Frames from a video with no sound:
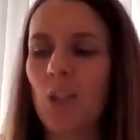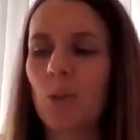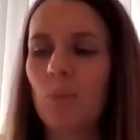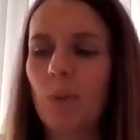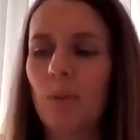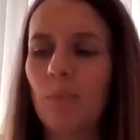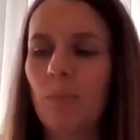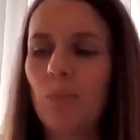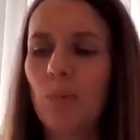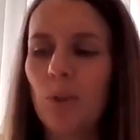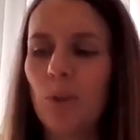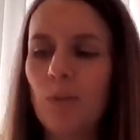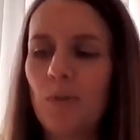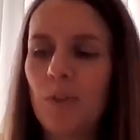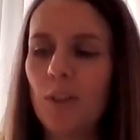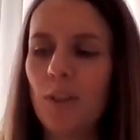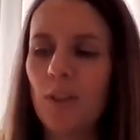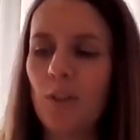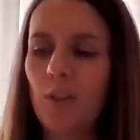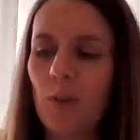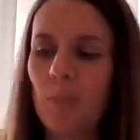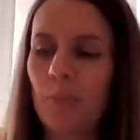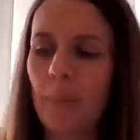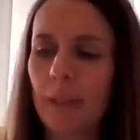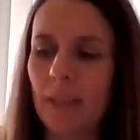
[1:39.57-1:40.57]
So we moved to
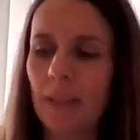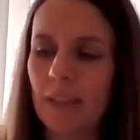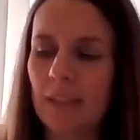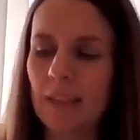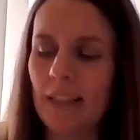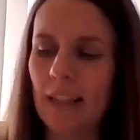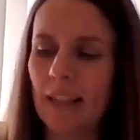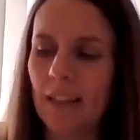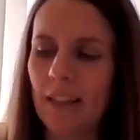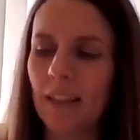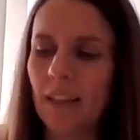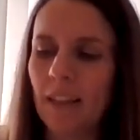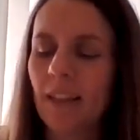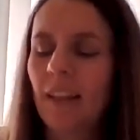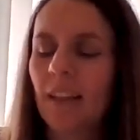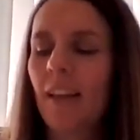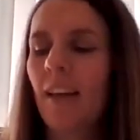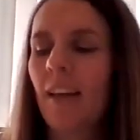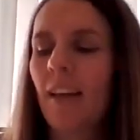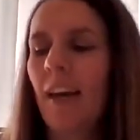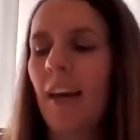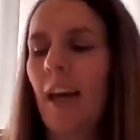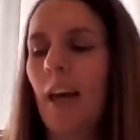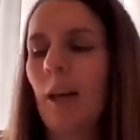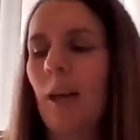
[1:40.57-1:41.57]
the new building
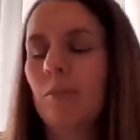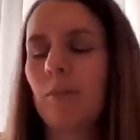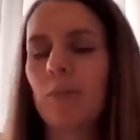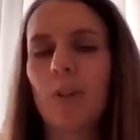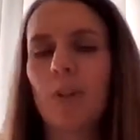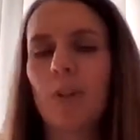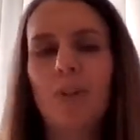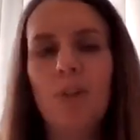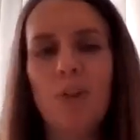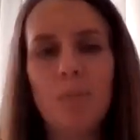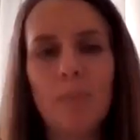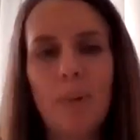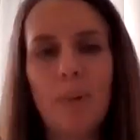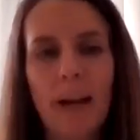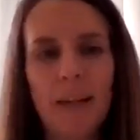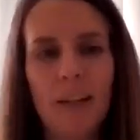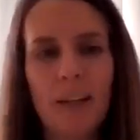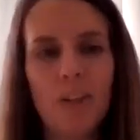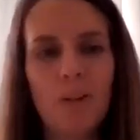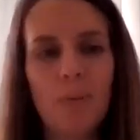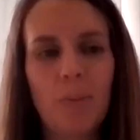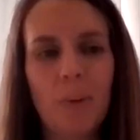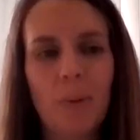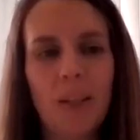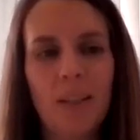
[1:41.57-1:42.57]
and we've got new
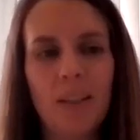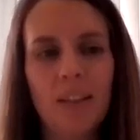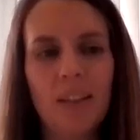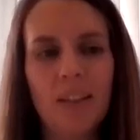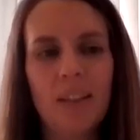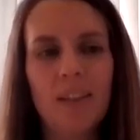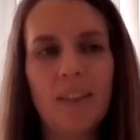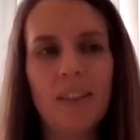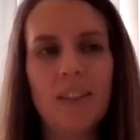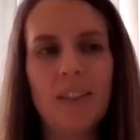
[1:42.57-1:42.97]
management.